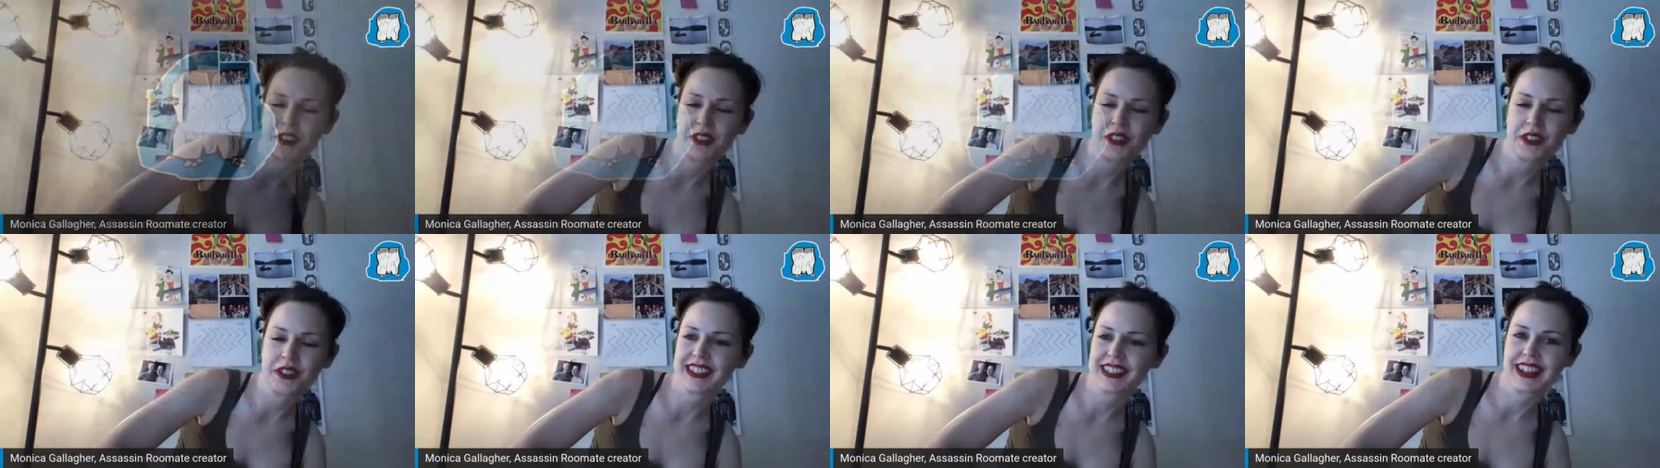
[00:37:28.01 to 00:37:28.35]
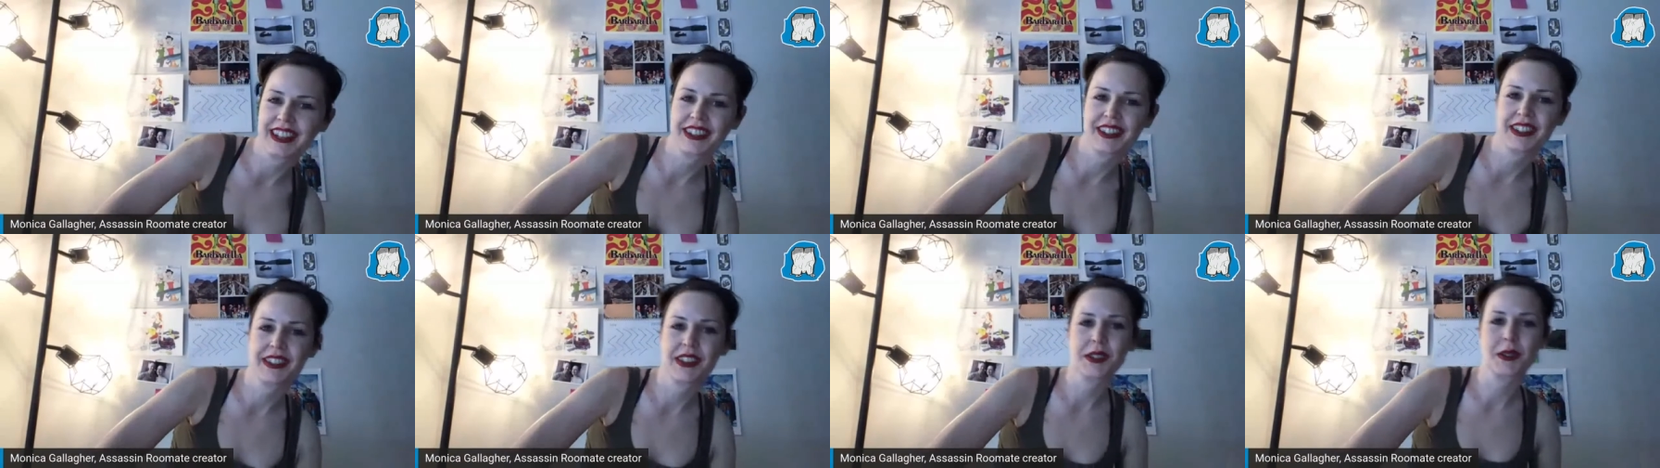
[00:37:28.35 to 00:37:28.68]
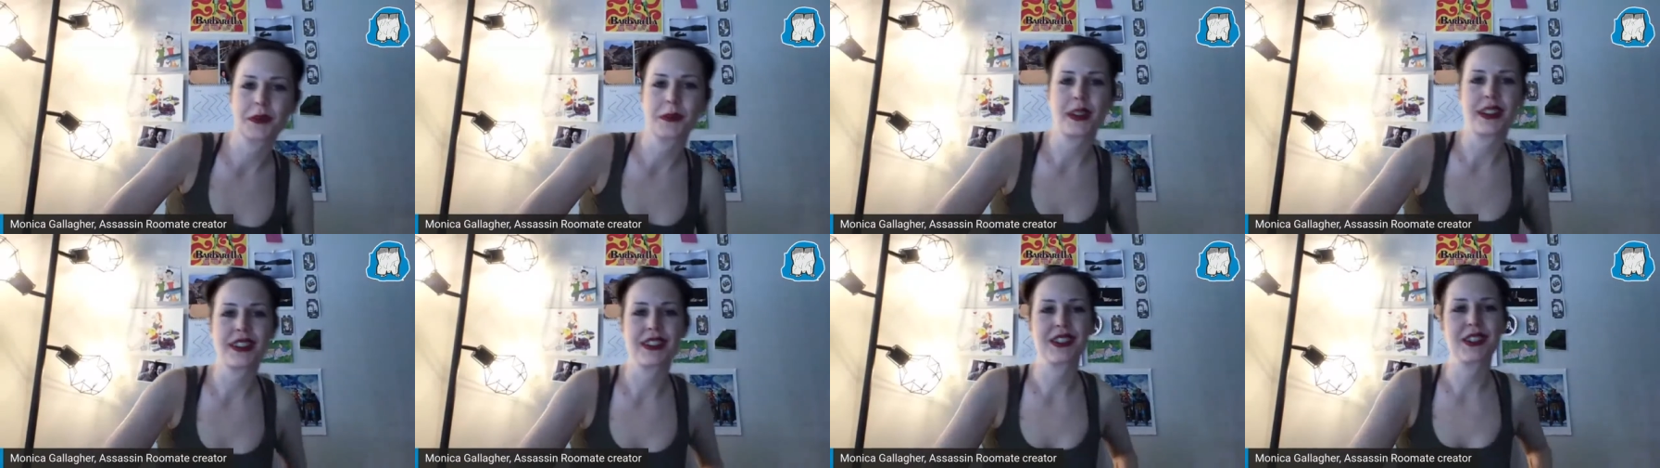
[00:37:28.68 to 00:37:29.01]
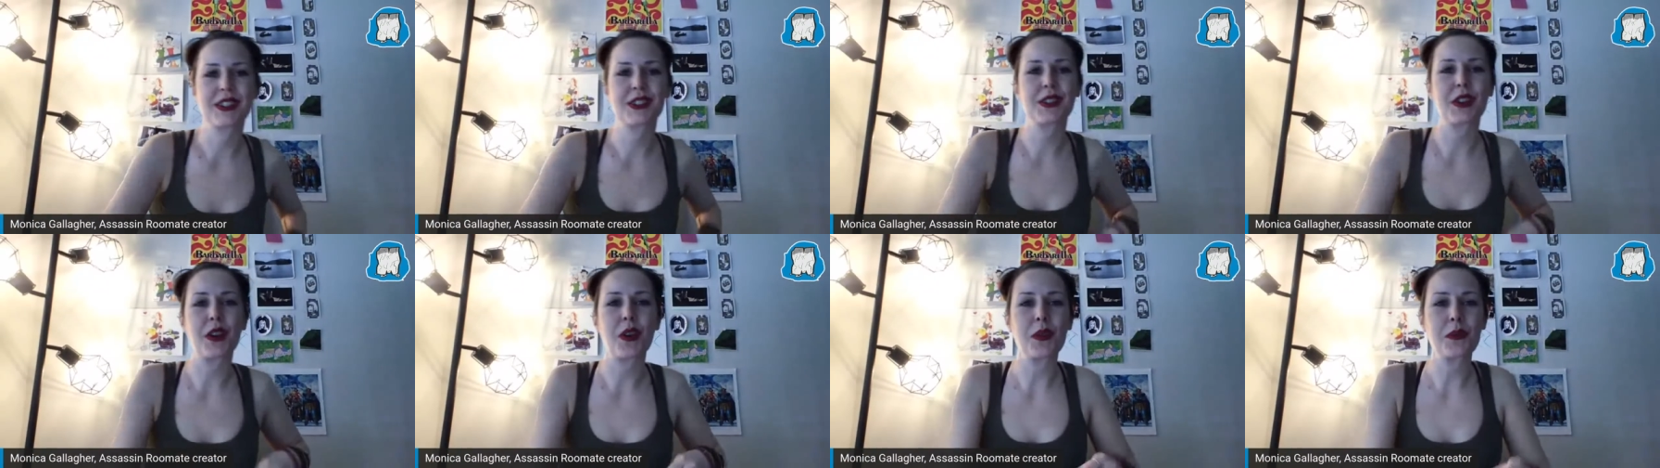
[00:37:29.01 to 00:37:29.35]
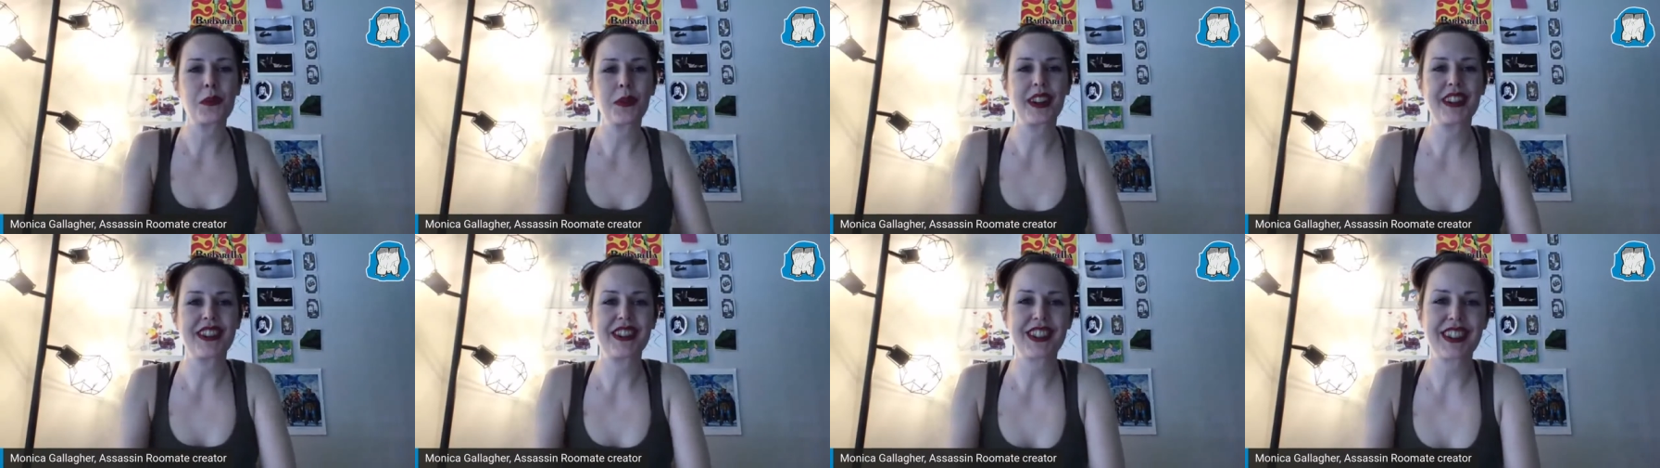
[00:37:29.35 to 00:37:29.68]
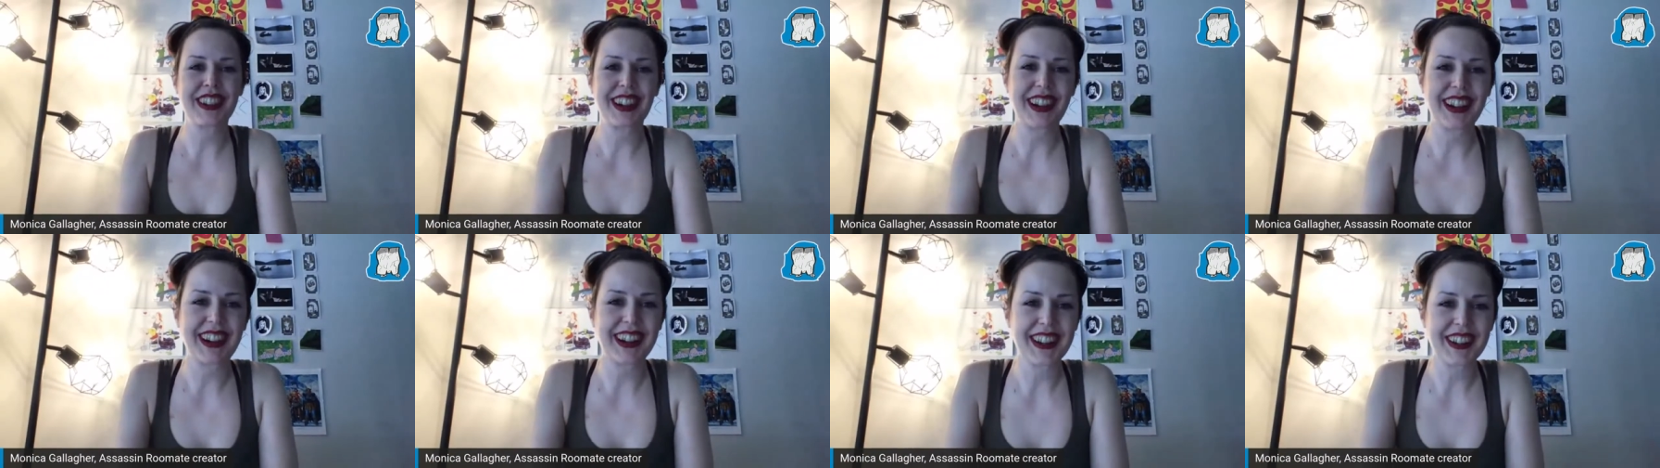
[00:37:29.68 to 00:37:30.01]
because I used to spend so
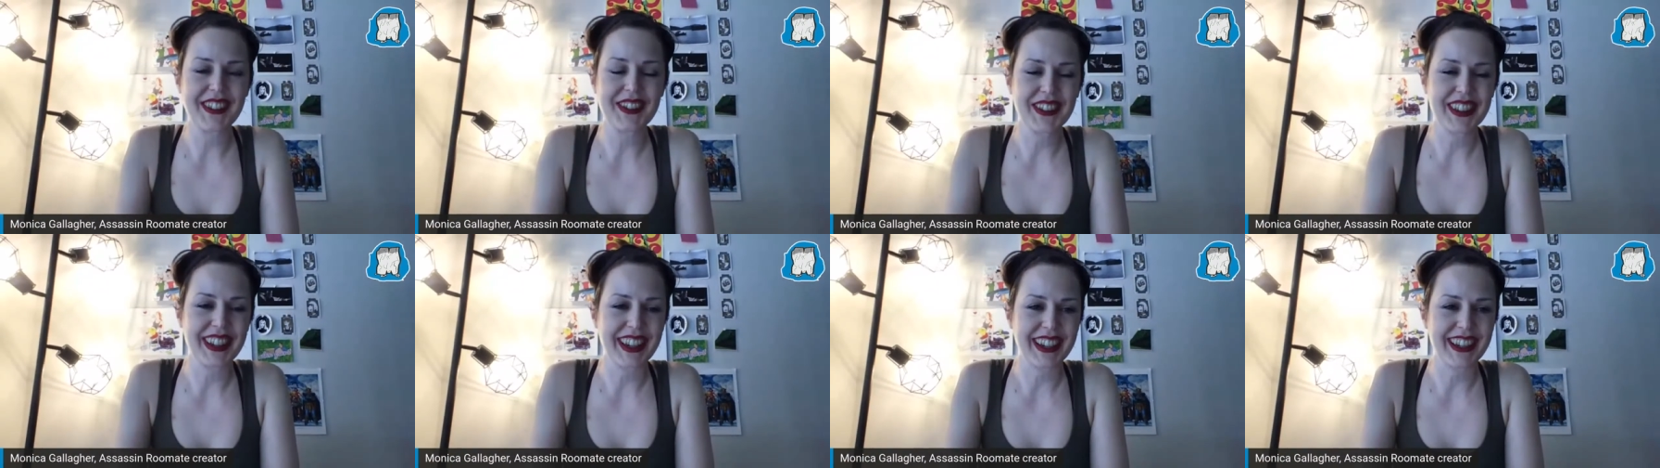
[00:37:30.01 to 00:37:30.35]
much time